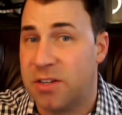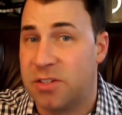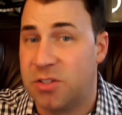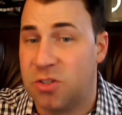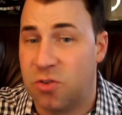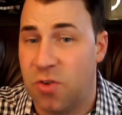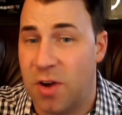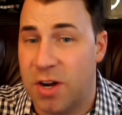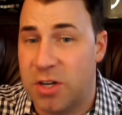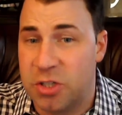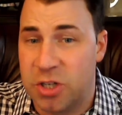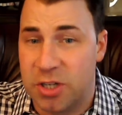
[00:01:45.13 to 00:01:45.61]

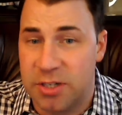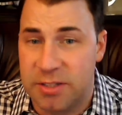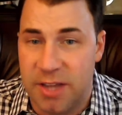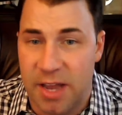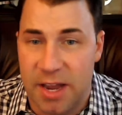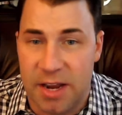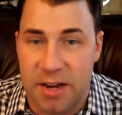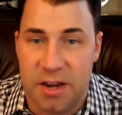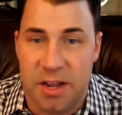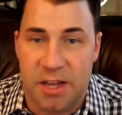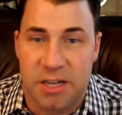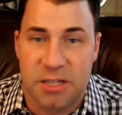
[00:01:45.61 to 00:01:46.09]
stretching
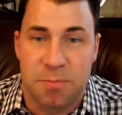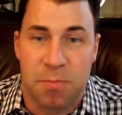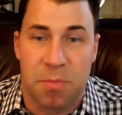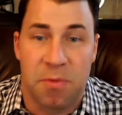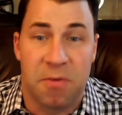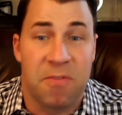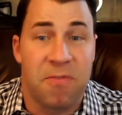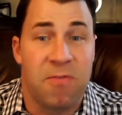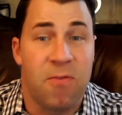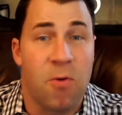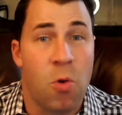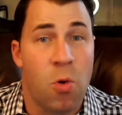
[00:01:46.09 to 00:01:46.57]
techniques
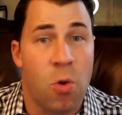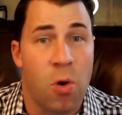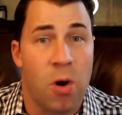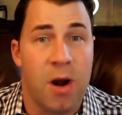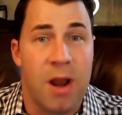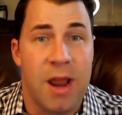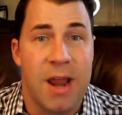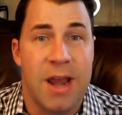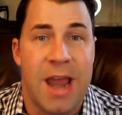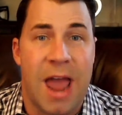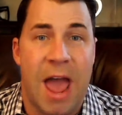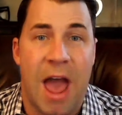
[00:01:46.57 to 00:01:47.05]
before
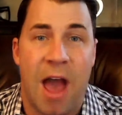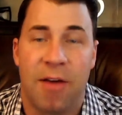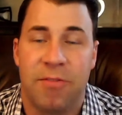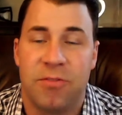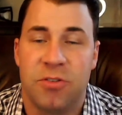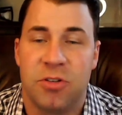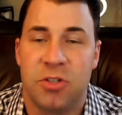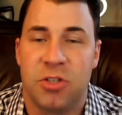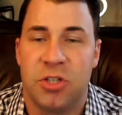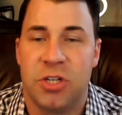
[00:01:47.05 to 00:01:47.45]
and after